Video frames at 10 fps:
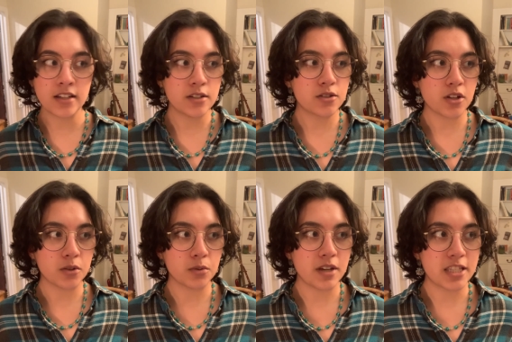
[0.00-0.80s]

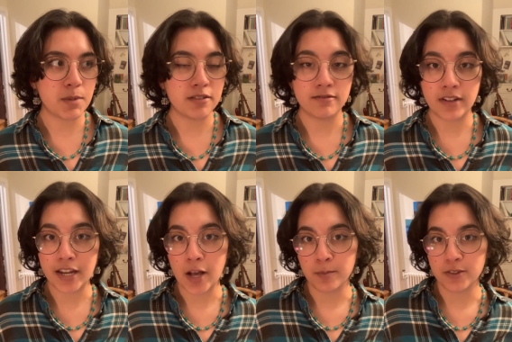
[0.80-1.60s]
So it's been very
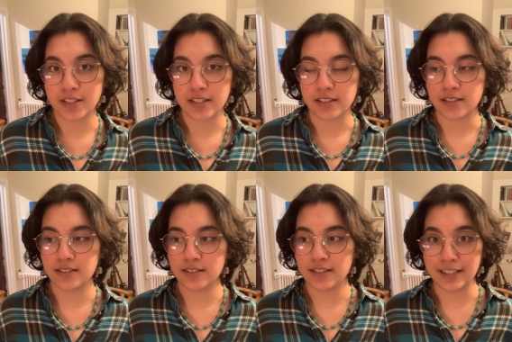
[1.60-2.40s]
helpful to
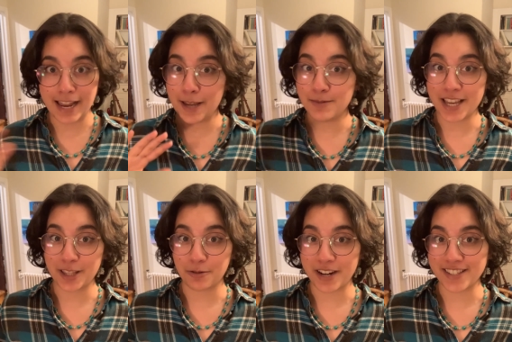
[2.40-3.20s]
let him take
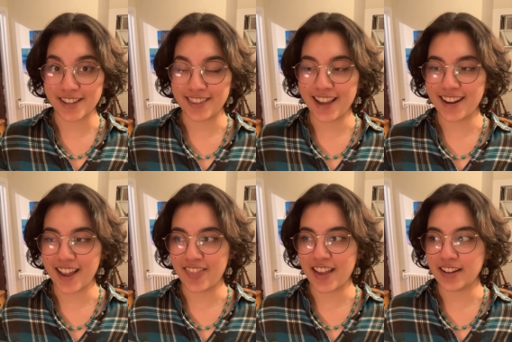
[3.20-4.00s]
the reins on that
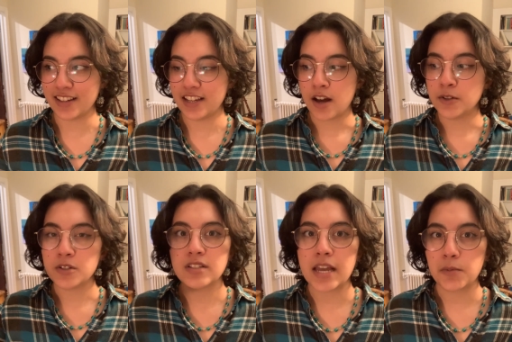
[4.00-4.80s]
and then
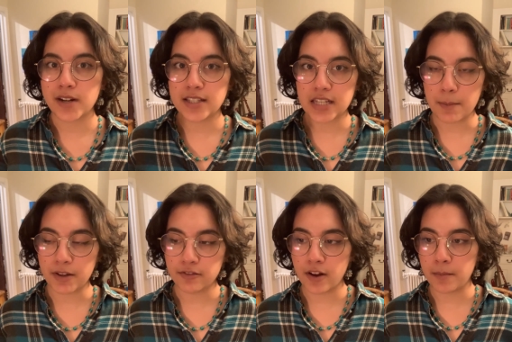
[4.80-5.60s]
understand where he's coming
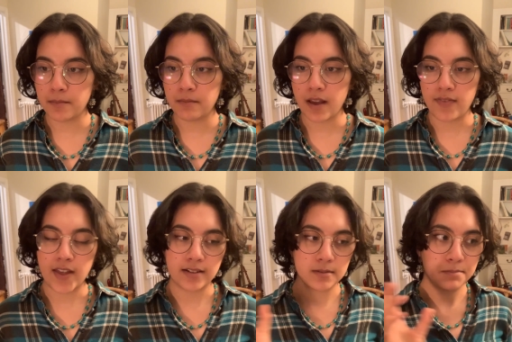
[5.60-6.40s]
from and
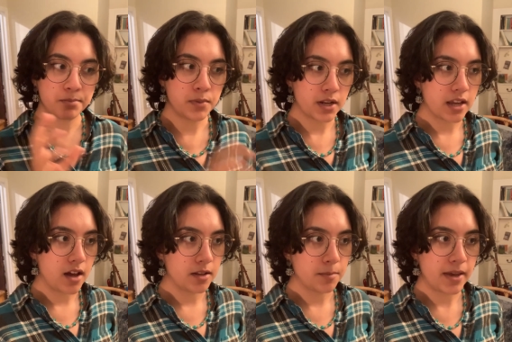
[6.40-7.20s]
then putting it
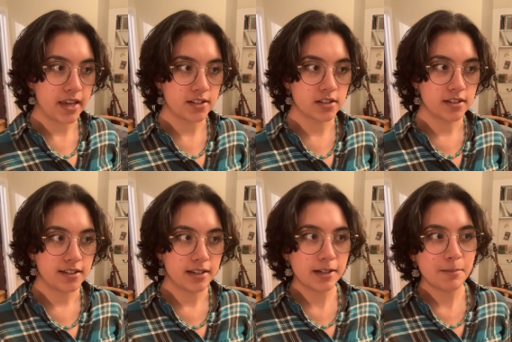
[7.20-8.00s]
on the page.
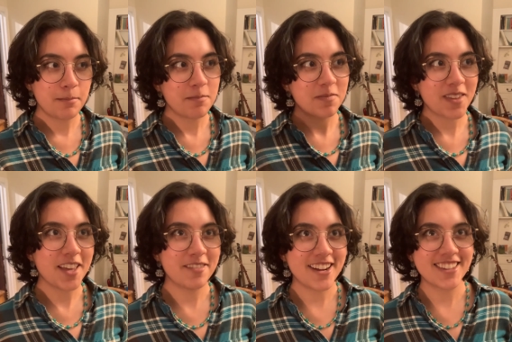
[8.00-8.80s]

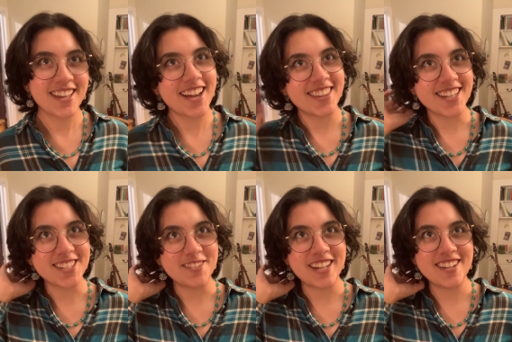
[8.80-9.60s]
If anything, I think
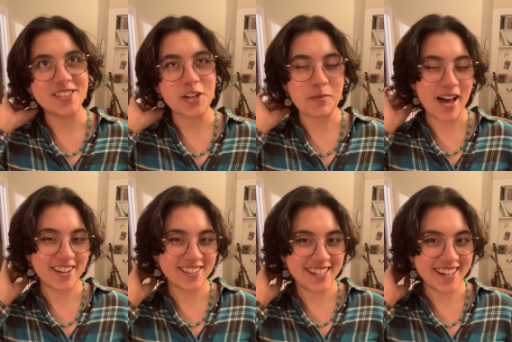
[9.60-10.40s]
sometimes the
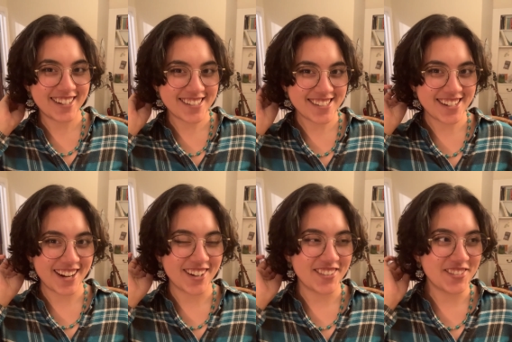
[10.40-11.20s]
grammatical errors
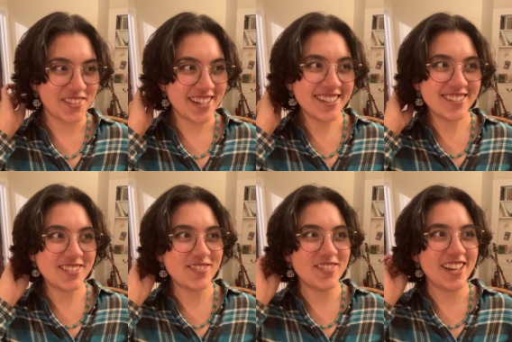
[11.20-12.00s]
are what
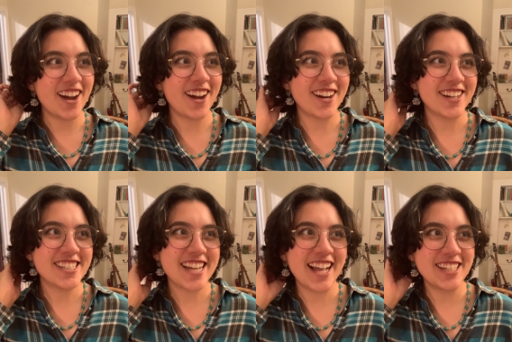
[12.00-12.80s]
are a
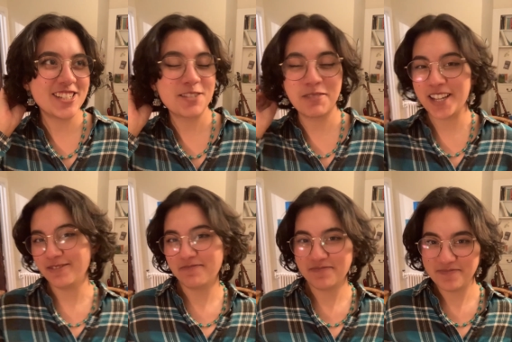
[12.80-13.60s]
challenge, but
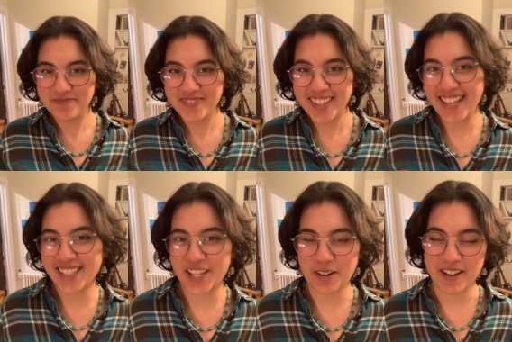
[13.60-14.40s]
he's
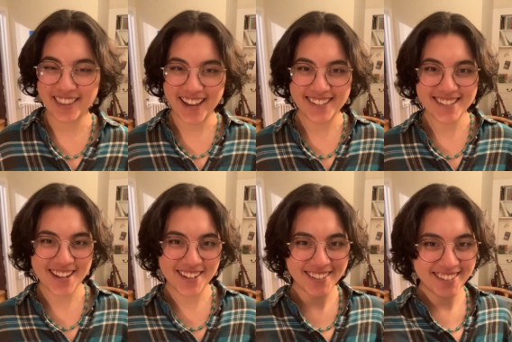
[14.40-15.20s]
good about that, so.